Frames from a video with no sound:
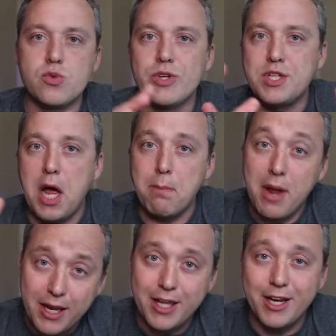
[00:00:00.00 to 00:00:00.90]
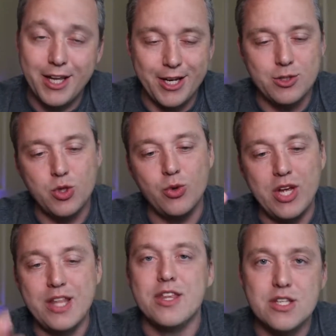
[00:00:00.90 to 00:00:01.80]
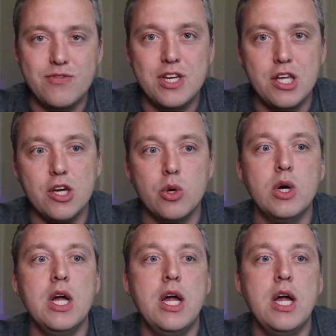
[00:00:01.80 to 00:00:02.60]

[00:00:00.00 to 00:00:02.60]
which I'm not going to get into in this video.